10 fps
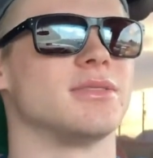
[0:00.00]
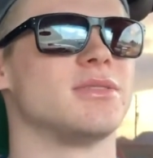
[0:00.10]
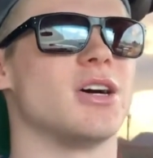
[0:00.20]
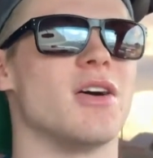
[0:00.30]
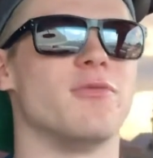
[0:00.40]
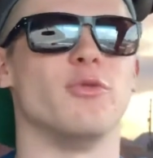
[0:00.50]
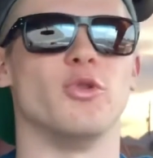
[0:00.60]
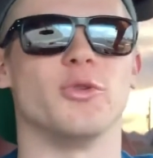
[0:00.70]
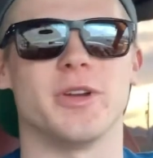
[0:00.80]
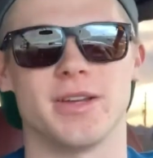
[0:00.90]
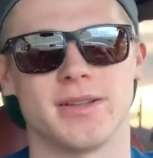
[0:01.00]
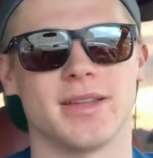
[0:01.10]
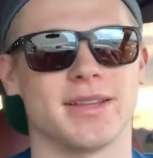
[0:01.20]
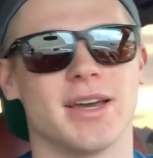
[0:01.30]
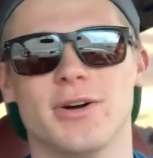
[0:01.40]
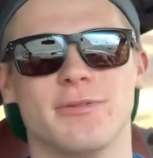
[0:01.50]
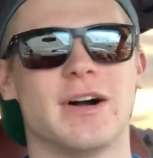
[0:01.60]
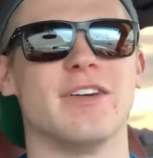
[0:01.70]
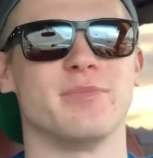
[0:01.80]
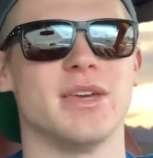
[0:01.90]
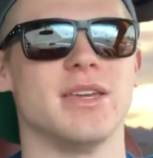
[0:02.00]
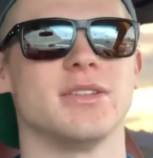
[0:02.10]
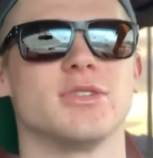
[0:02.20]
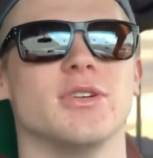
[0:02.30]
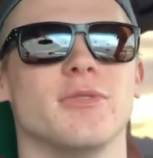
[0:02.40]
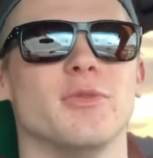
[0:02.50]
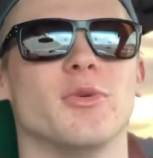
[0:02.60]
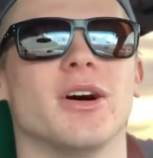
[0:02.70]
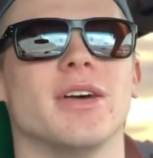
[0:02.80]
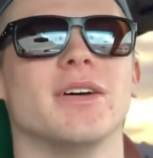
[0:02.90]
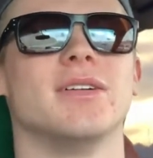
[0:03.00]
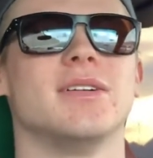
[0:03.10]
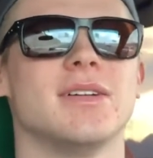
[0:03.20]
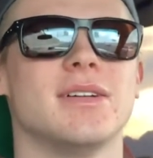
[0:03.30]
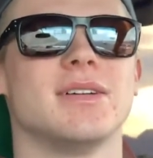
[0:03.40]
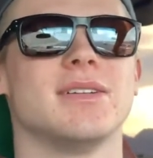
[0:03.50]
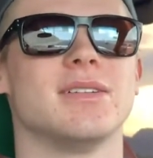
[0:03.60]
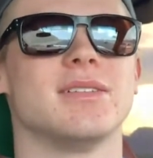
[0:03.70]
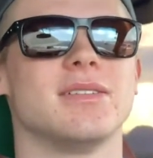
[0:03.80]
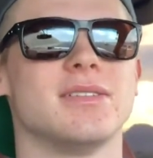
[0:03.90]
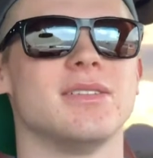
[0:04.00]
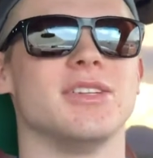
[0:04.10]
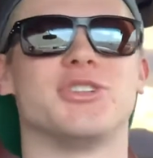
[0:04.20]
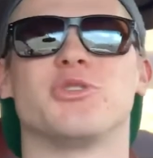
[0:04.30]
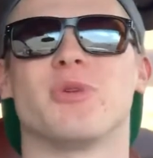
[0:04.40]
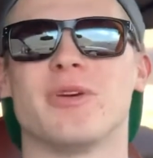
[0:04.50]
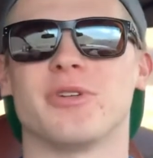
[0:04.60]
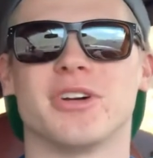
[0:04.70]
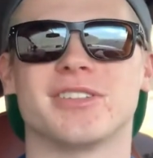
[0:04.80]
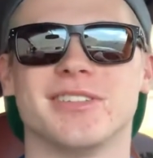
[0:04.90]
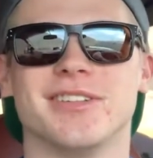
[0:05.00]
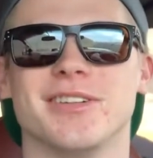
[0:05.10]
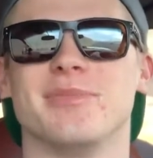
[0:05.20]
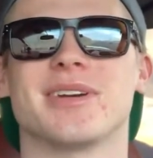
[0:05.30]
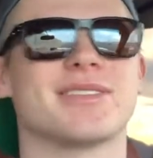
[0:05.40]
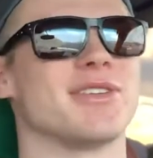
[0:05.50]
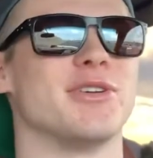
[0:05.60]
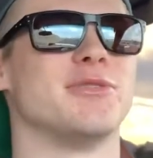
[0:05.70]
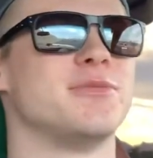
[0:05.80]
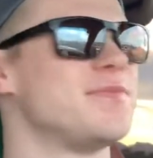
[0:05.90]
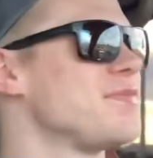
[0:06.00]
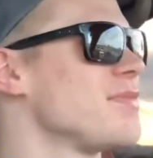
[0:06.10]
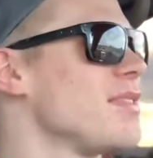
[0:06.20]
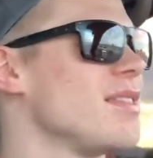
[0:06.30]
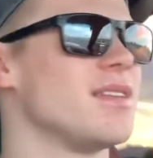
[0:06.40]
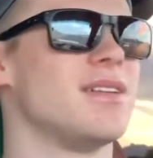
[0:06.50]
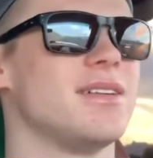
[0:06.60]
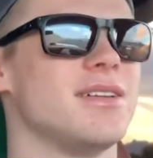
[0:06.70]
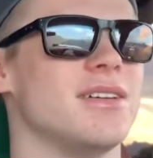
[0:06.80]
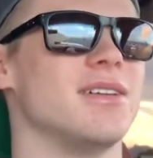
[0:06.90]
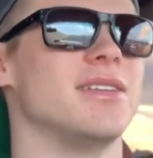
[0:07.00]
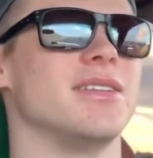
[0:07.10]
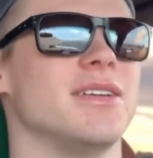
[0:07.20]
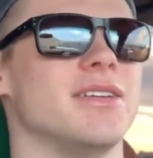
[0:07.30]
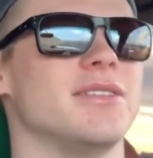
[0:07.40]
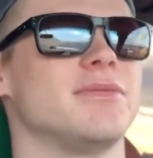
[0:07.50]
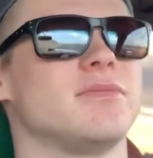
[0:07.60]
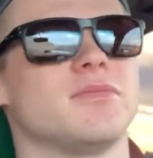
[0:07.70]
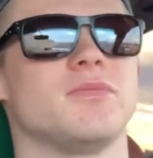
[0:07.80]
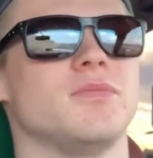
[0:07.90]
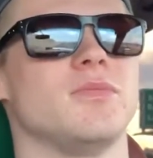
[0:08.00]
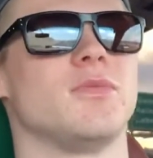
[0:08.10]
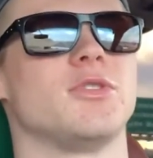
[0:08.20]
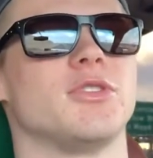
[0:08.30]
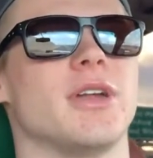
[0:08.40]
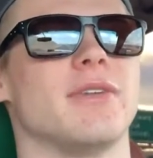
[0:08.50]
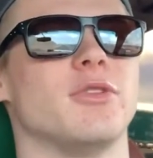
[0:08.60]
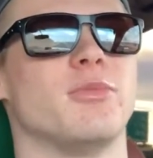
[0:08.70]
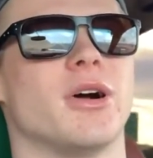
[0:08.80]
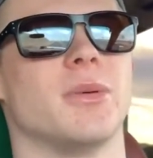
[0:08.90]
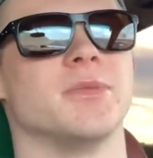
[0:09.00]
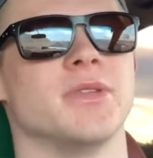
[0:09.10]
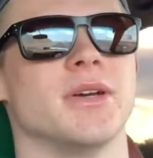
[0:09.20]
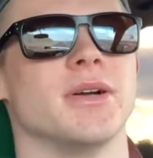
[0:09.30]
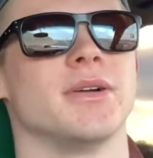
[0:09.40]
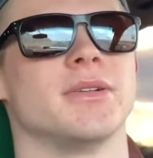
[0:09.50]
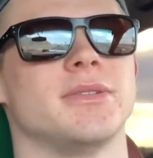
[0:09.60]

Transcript: tomfoolery like the L5P. So if you want to get your weight reduction done in Mexico, then shouldn't have no problems there.